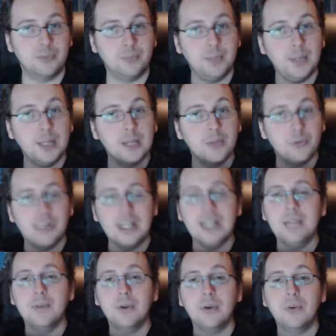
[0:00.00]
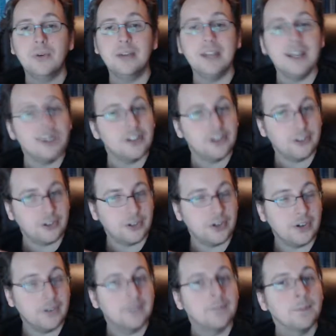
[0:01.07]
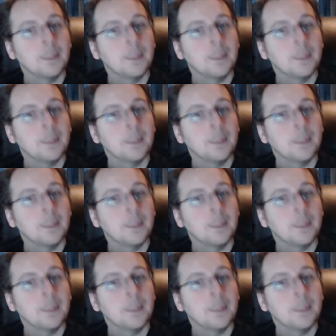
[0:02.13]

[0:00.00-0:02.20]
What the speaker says: big rainbow ninja star.